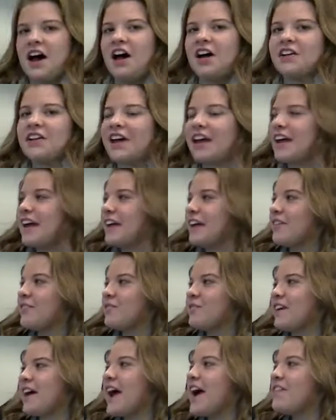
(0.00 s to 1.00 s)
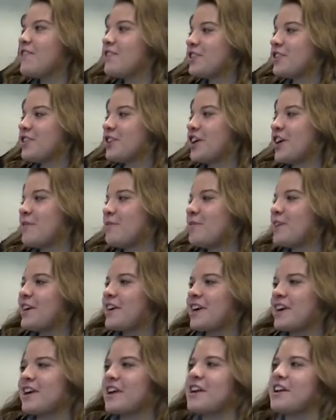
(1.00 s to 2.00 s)
Okay, we have a creamy
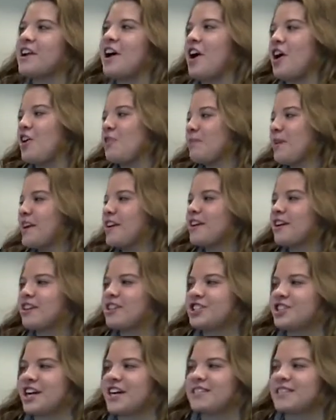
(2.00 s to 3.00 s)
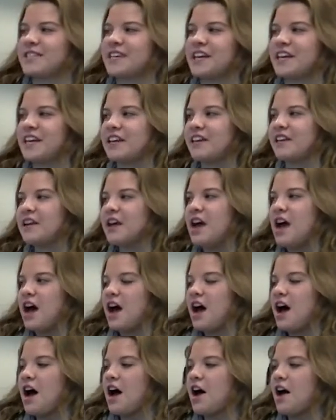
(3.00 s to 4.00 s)
kickin' jalapeno dressing.
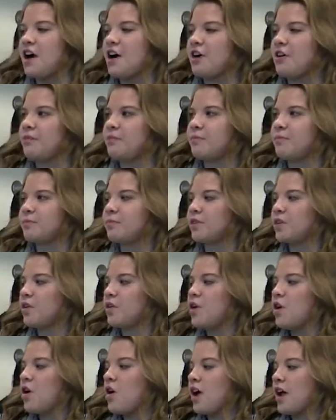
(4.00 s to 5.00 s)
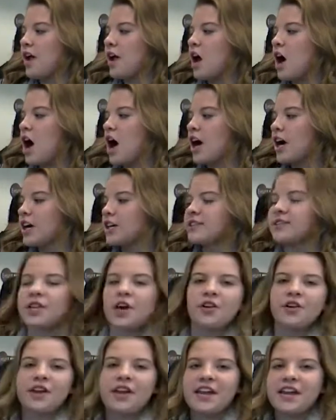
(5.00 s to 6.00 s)
Um, our
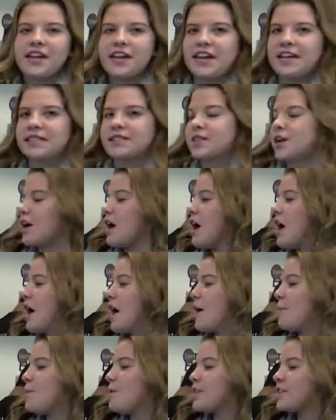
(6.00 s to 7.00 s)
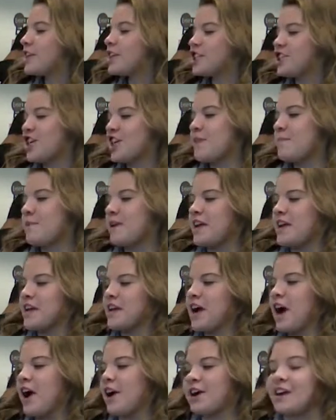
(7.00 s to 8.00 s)
slogan is uh, put the chip
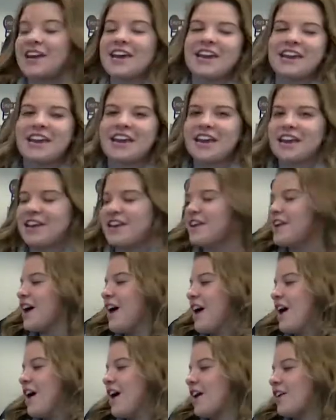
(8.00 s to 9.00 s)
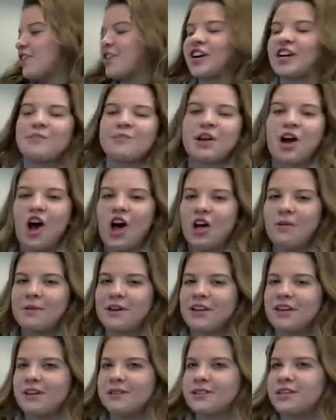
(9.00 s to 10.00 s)
in our kickin' creamy
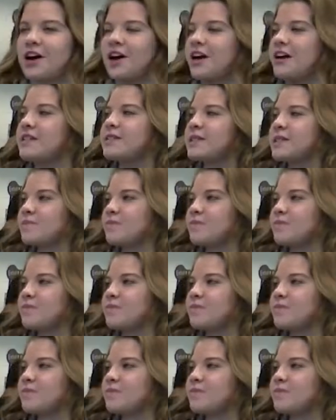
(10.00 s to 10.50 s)
jalapeno sauce.